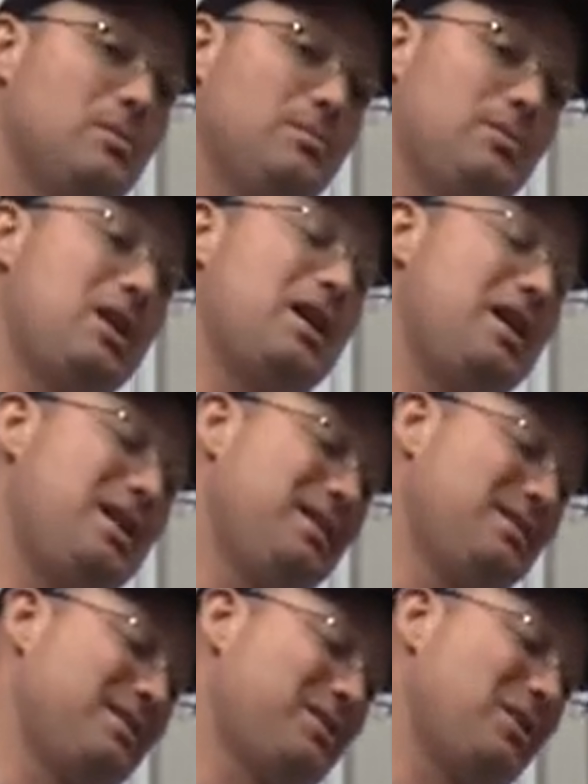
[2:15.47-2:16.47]
Okay,
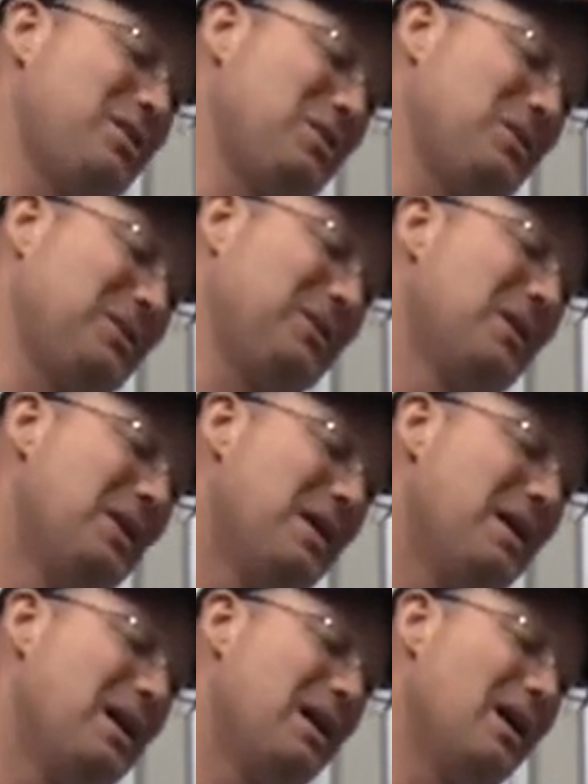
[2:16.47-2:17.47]
so,
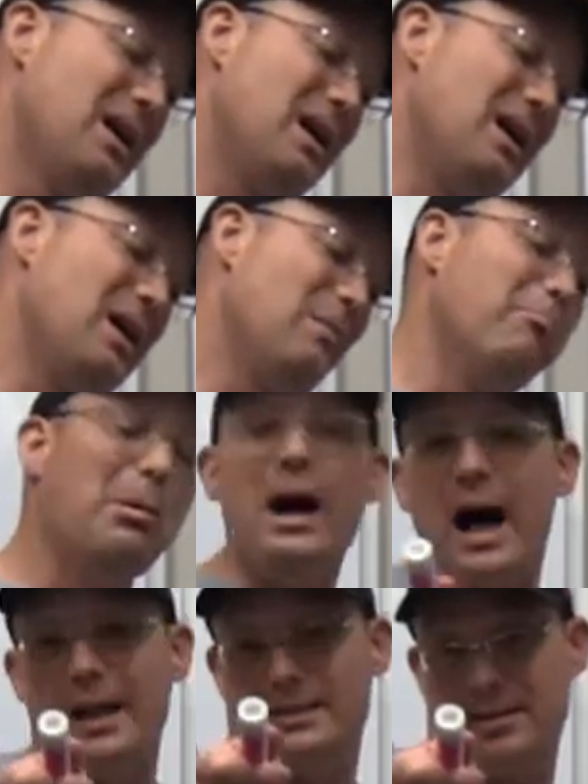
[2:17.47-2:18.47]

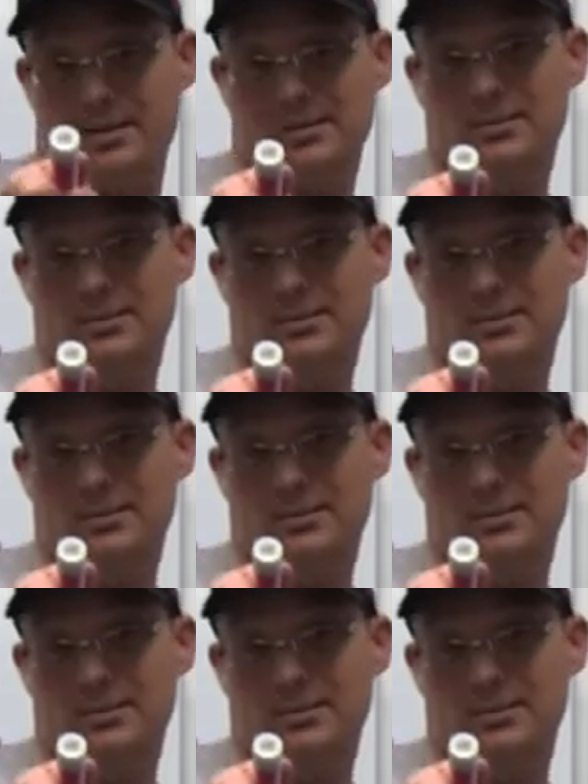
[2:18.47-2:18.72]
but